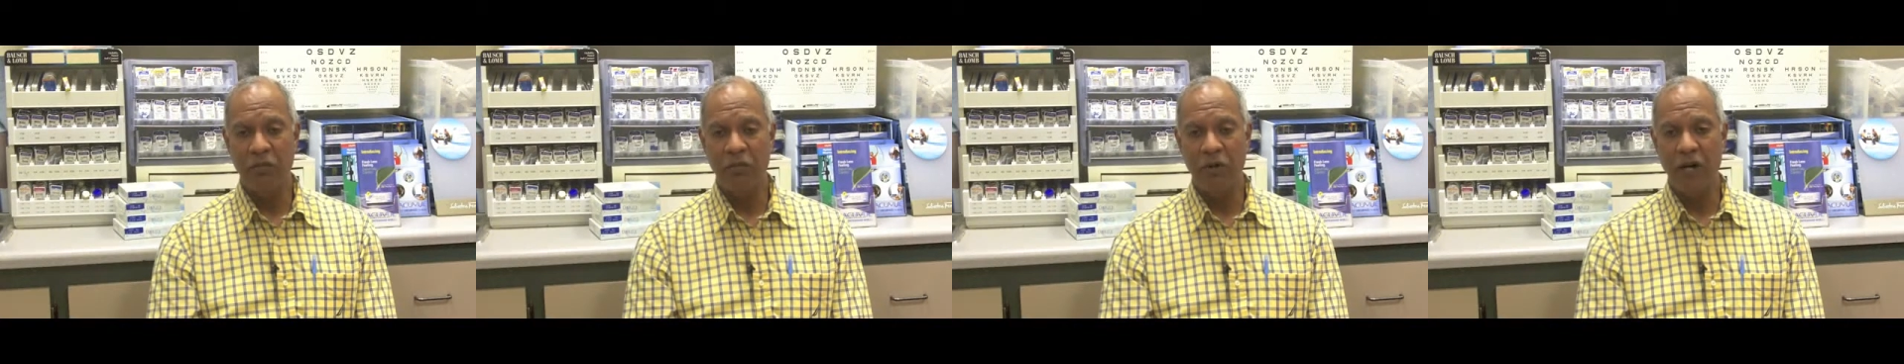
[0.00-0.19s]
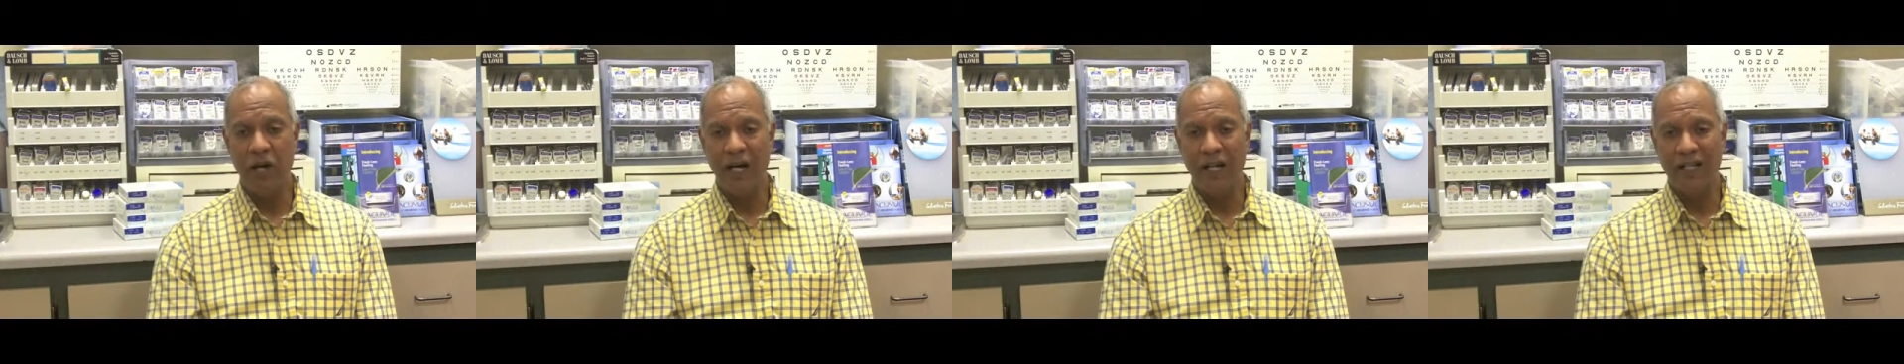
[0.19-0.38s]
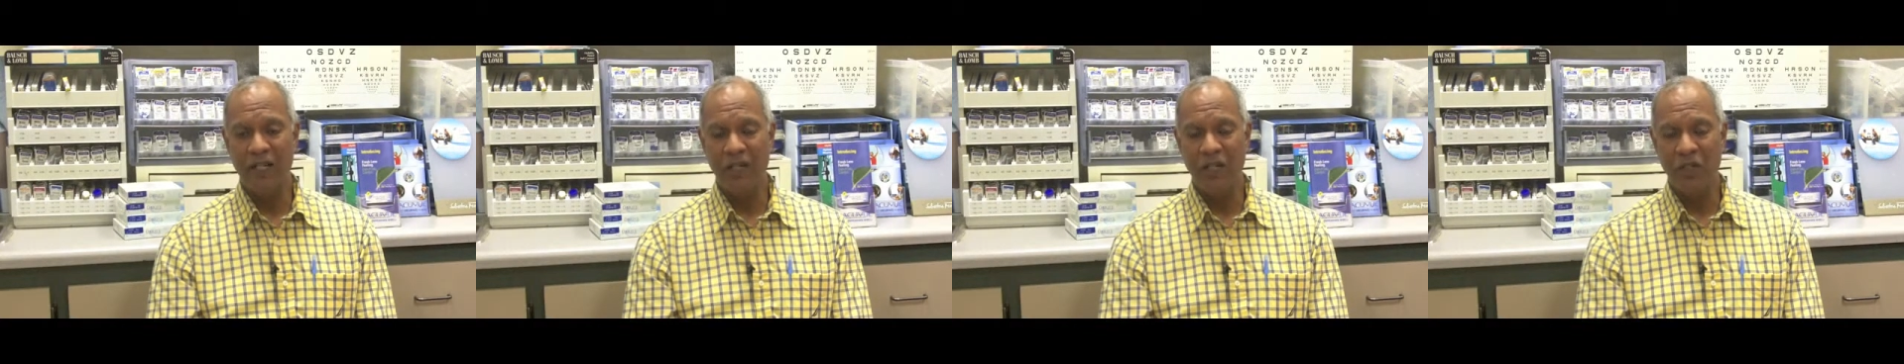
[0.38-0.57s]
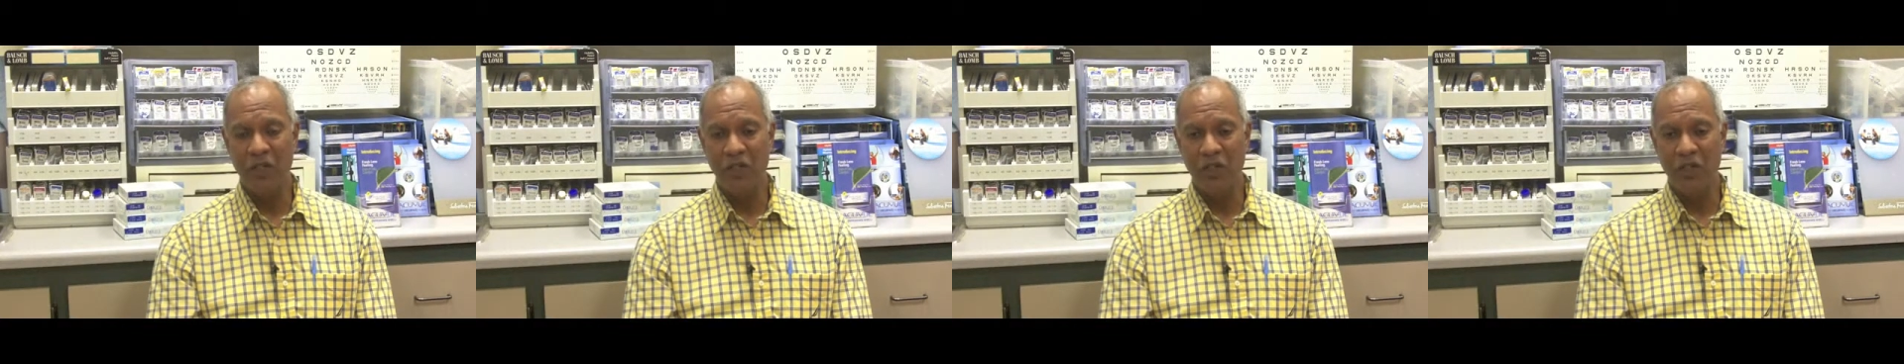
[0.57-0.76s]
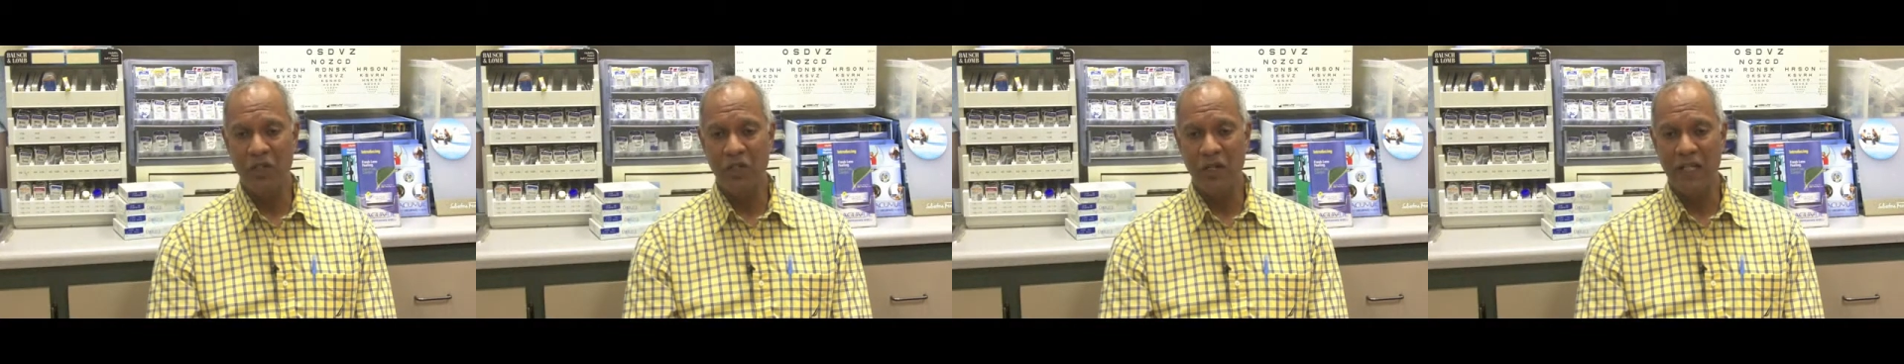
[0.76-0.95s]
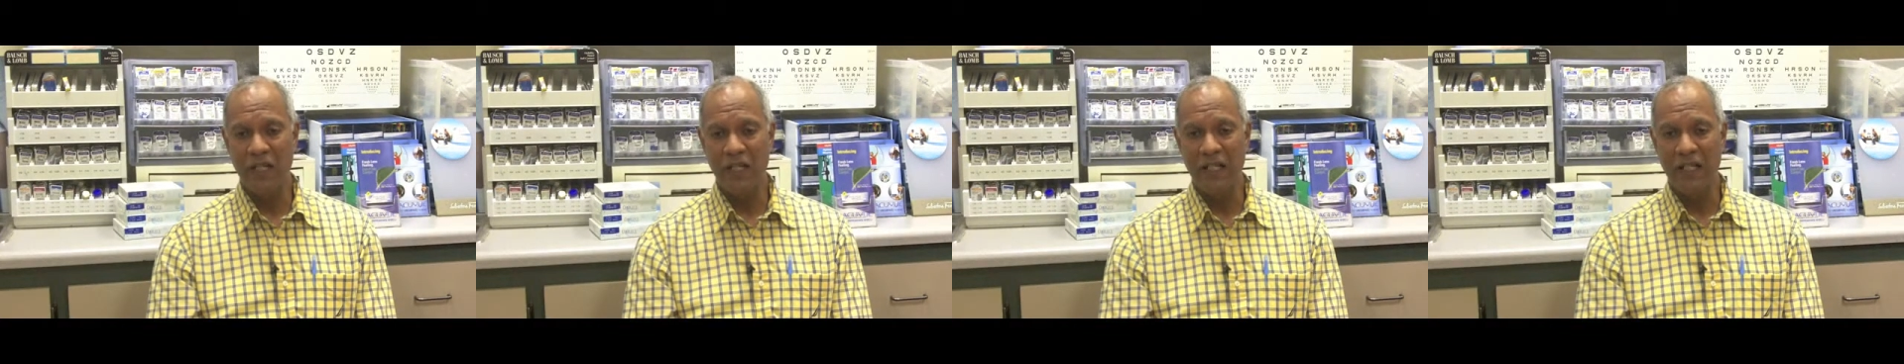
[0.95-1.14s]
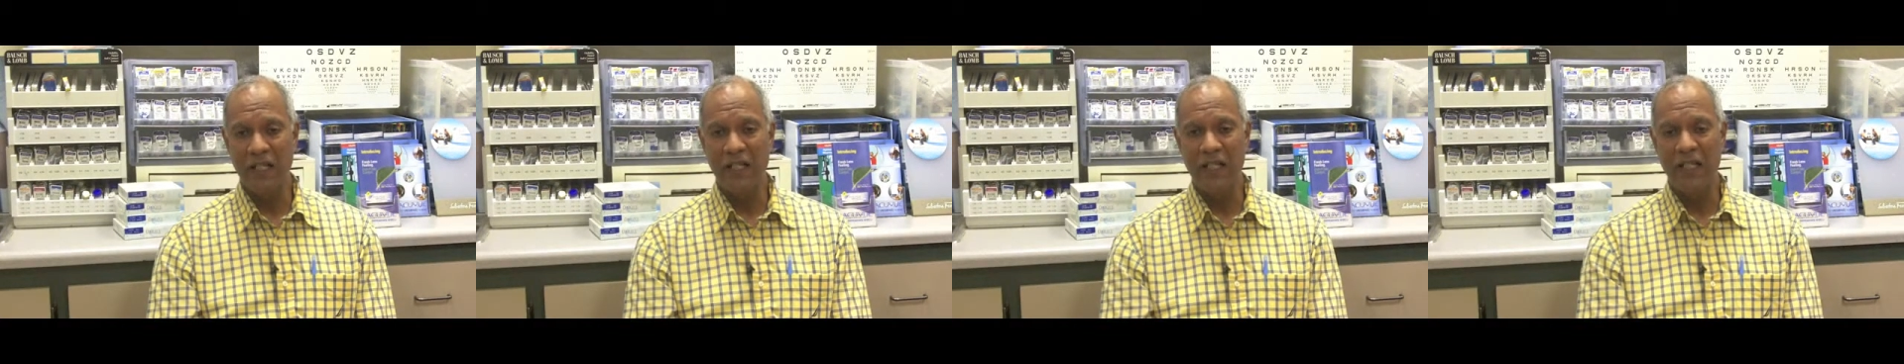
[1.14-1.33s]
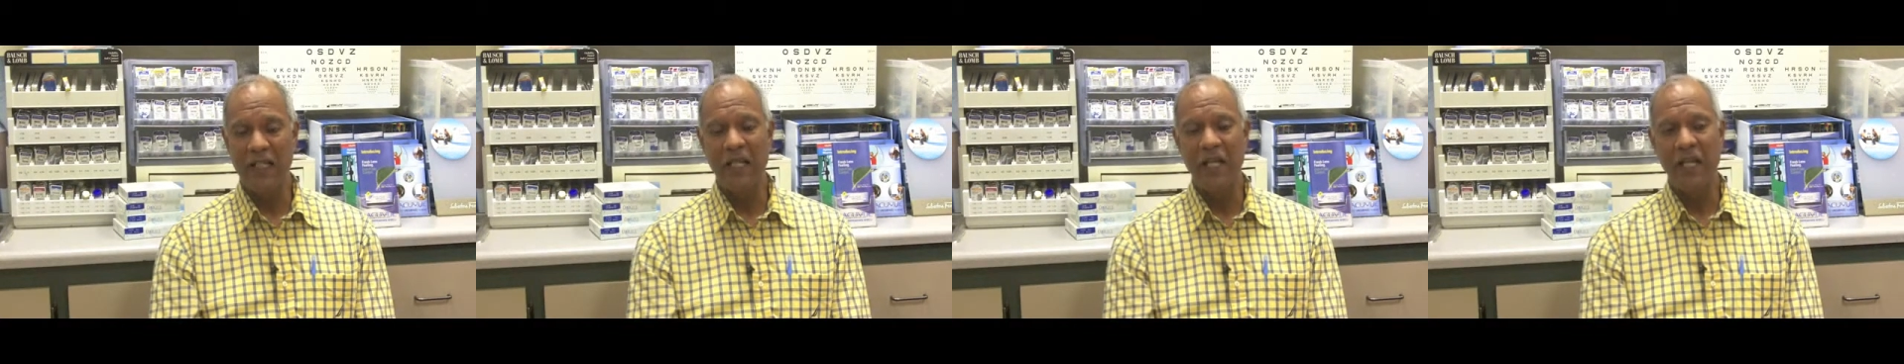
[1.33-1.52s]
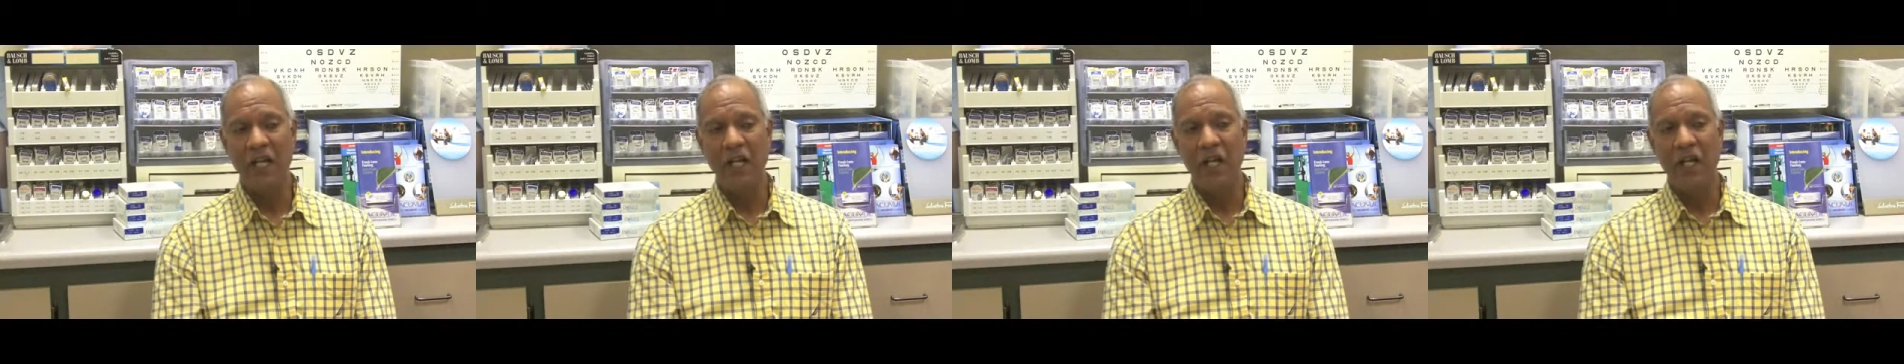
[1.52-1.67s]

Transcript: part during the